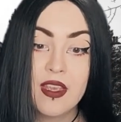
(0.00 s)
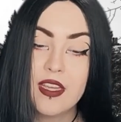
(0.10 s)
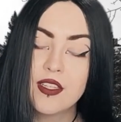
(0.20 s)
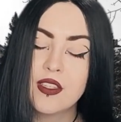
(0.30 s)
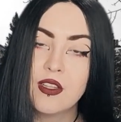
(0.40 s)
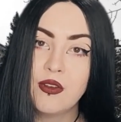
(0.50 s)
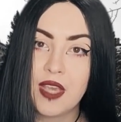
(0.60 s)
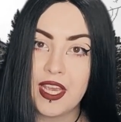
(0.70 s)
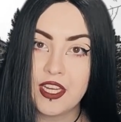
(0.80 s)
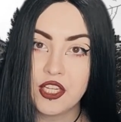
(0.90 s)
it is the
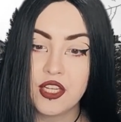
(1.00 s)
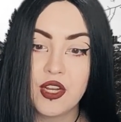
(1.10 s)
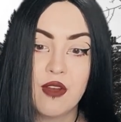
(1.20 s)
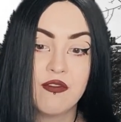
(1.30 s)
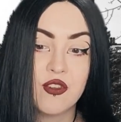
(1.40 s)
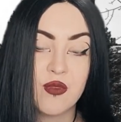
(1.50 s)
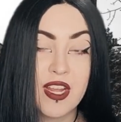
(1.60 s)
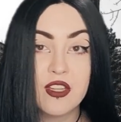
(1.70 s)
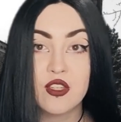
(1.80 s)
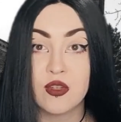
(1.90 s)
location of
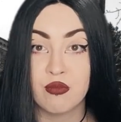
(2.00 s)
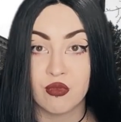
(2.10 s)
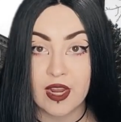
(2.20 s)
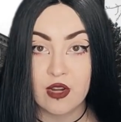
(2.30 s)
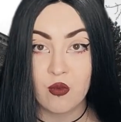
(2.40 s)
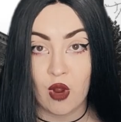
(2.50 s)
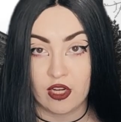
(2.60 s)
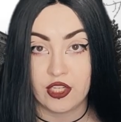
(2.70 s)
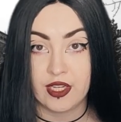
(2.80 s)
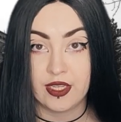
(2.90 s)
deranged
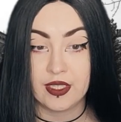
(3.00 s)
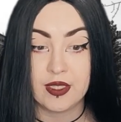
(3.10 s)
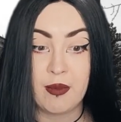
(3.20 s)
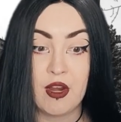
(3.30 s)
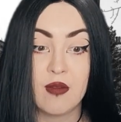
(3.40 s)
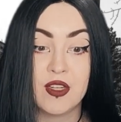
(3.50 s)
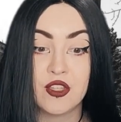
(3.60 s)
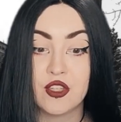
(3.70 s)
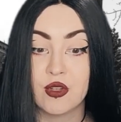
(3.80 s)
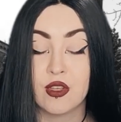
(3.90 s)
brainwashing
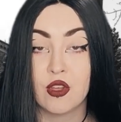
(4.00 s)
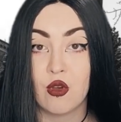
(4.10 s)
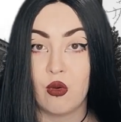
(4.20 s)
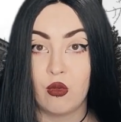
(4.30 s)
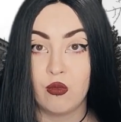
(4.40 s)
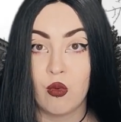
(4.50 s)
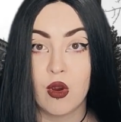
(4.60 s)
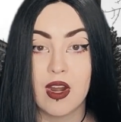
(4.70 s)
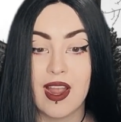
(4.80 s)
experiments during the Cold War